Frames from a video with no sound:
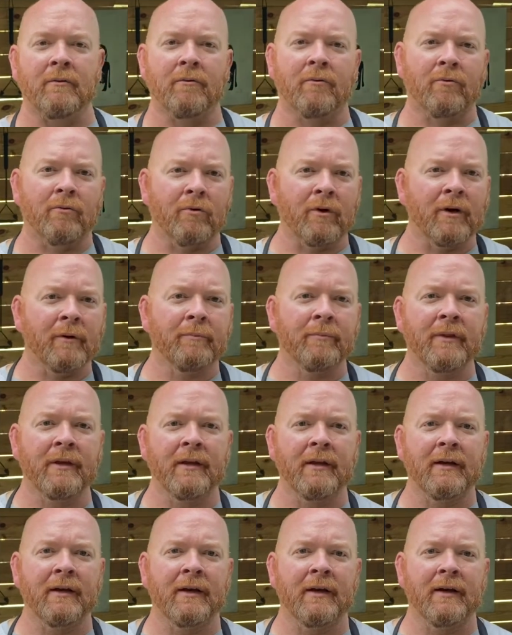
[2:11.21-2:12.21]
rub
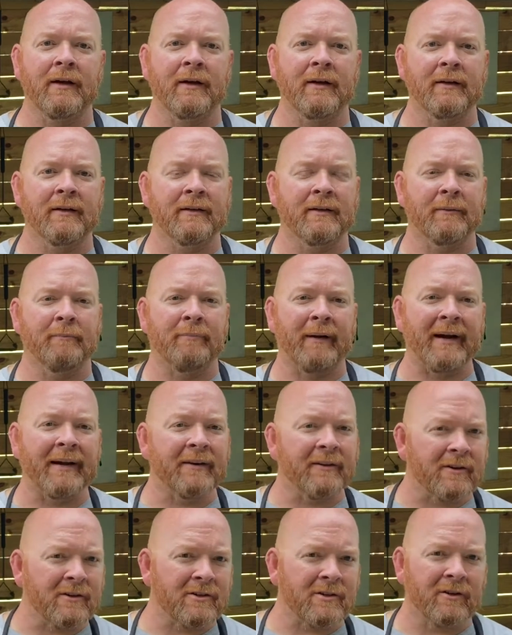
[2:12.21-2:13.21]
the
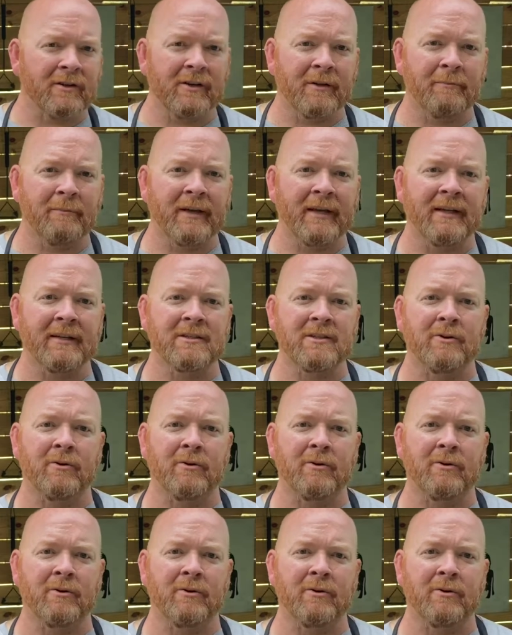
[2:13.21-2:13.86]
binders on the meats,